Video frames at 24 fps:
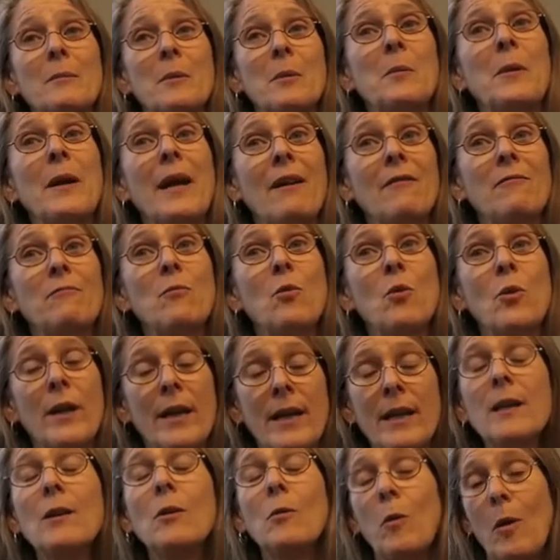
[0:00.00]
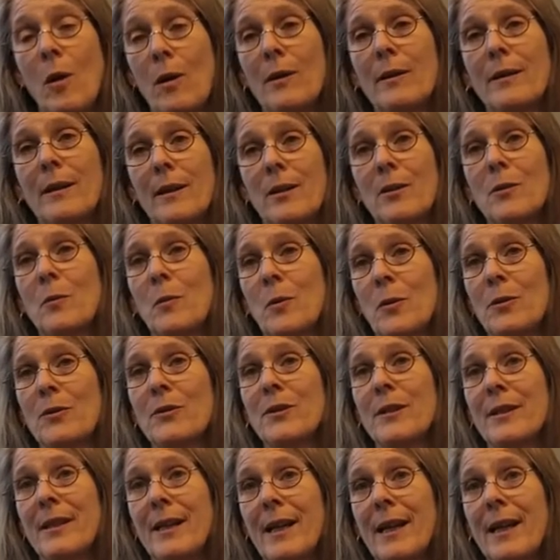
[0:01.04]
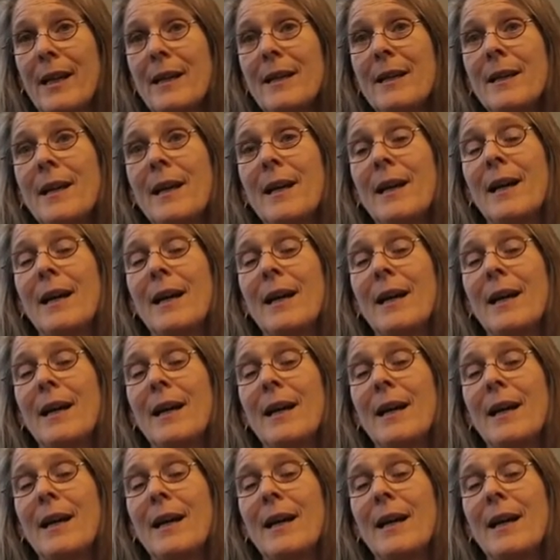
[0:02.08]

I mean, we have more inequality in the world today,